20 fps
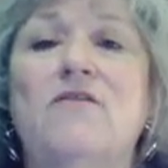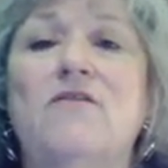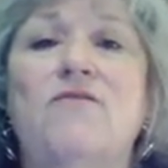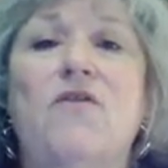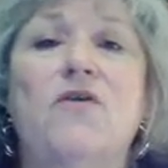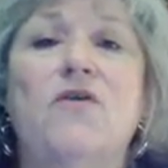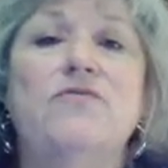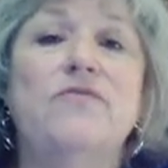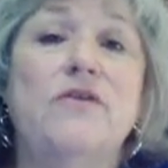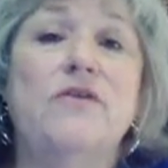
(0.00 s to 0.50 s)

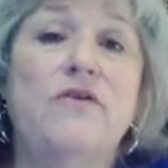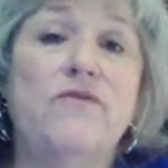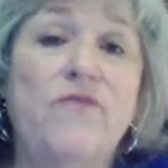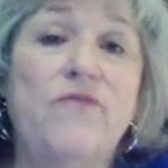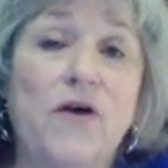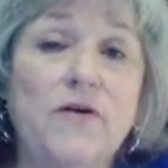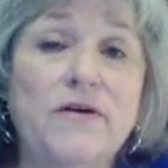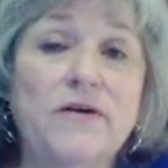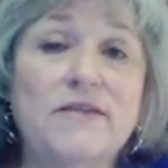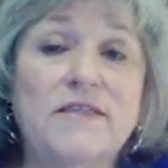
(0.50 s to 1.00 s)

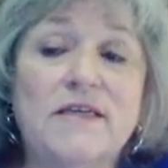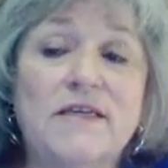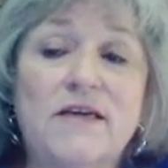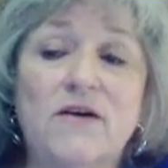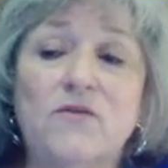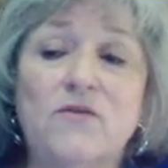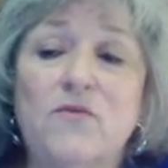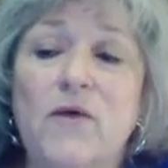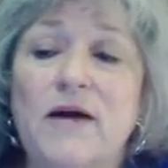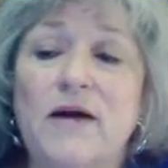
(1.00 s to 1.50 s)
focusing
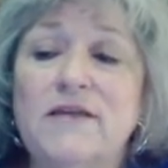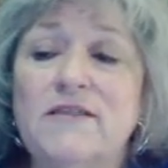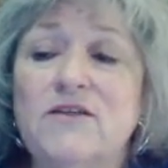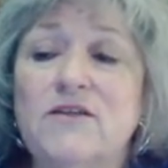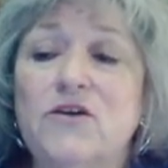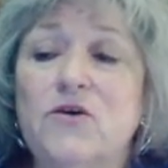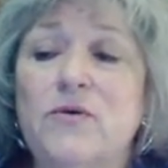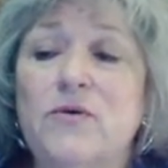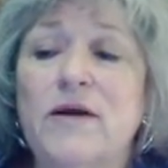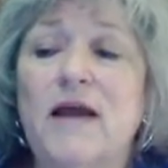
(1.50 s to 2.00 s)
on ways
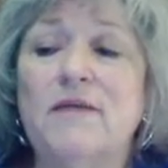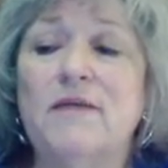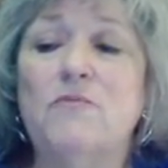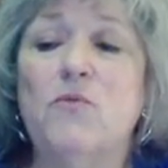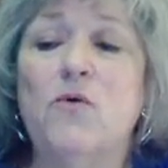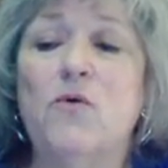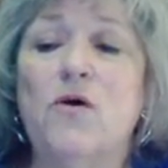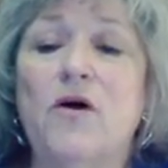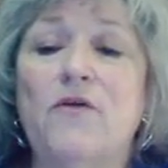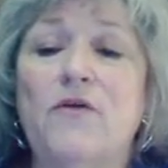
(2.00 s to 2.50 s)
to create
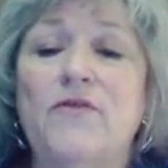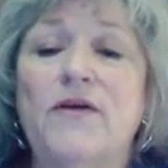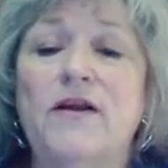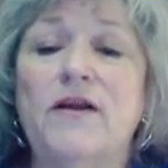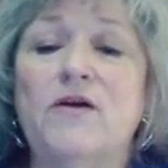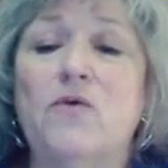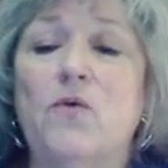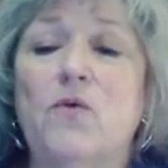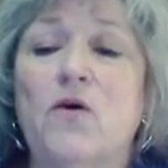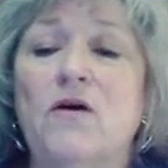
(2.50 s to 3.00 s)
more
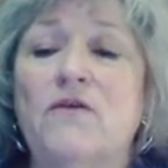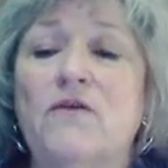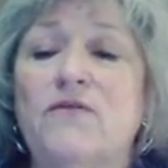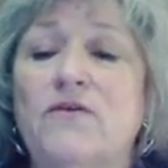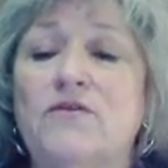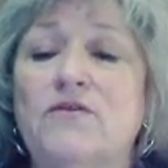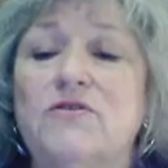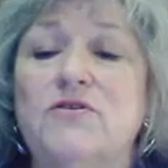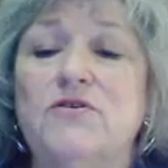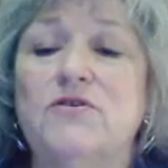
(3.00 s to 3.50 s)
authentic work
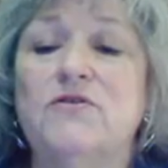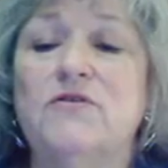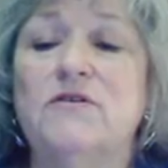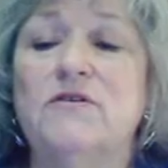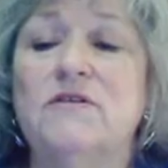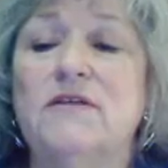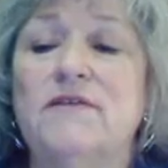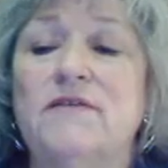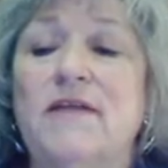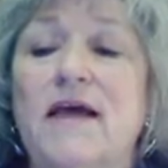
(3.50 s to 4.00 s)
for
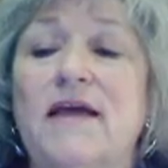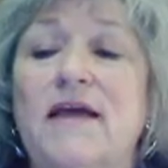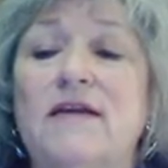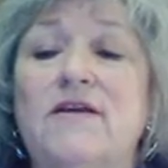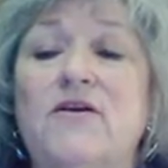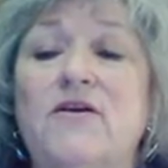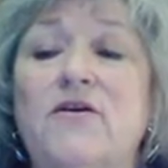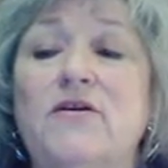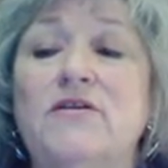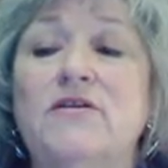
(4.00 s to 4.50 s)
students, and they
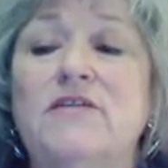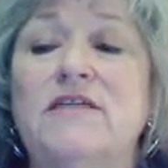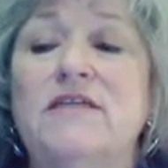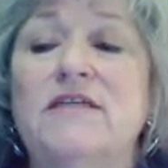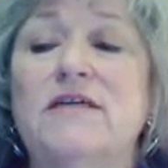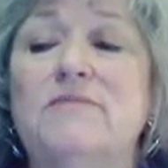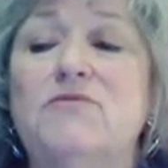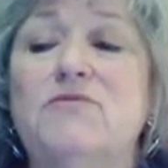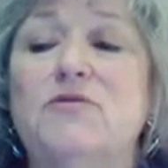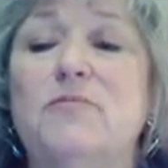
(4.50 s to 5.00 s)
encouraged
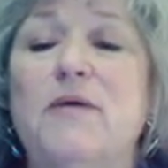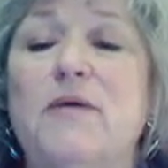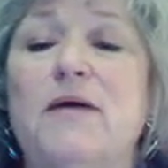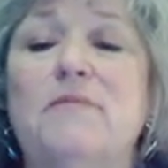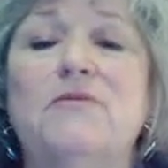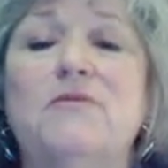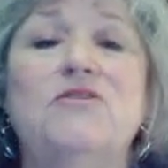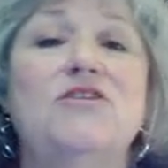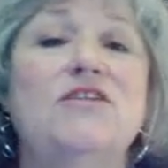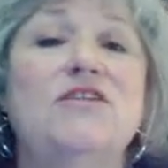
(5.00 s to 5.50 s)
him to
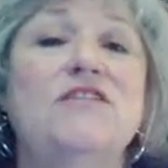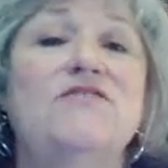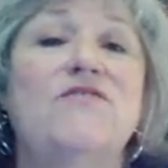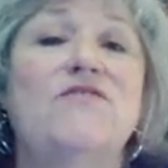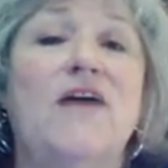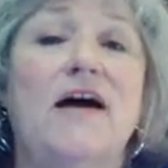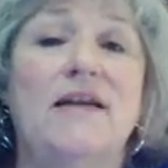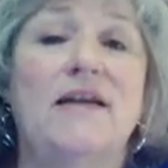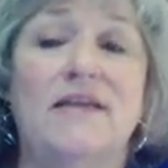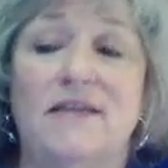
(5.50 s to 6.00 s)
publish his
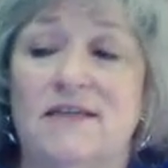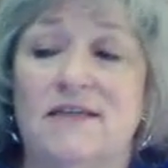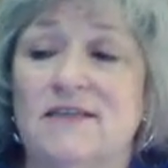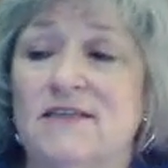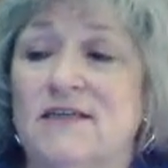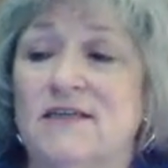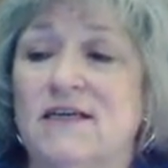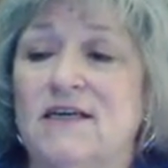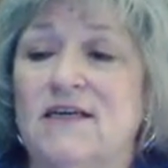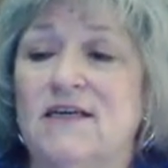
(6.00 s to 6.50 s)

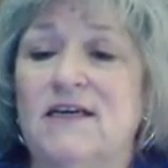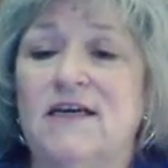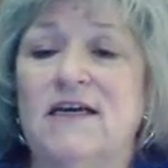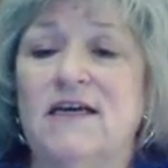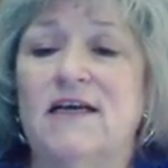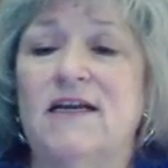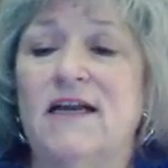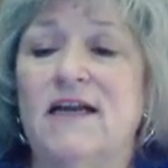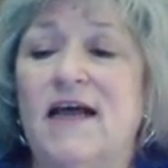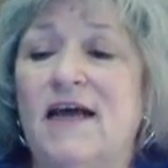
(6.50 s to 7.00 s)
findings
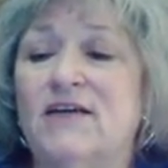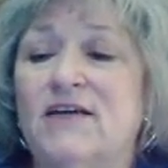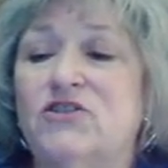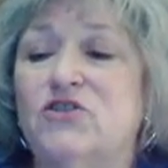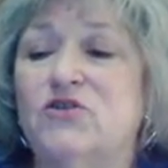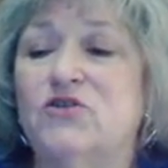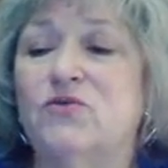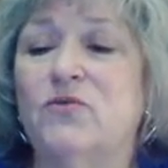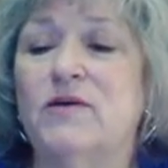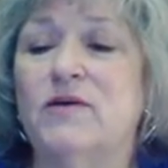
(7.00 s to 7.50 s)
in an
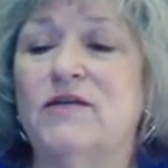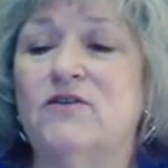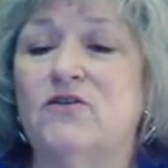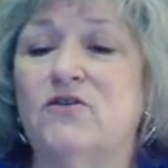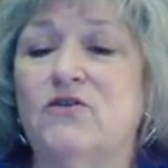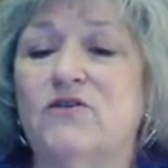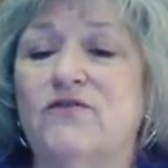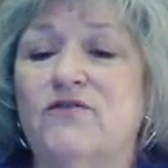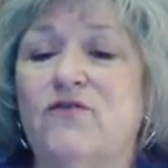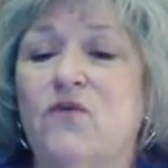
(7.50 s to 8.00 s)
action
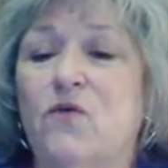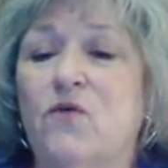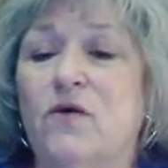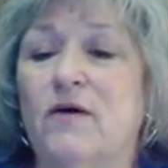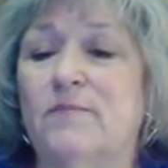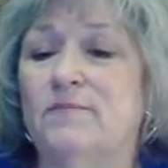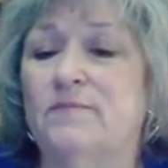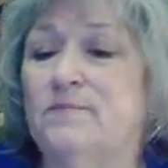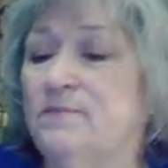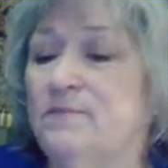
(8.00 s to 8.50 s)
research
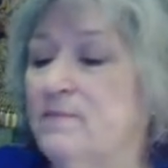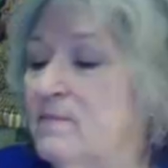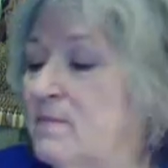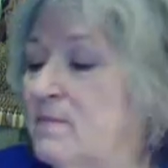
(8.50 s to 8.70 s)
forum.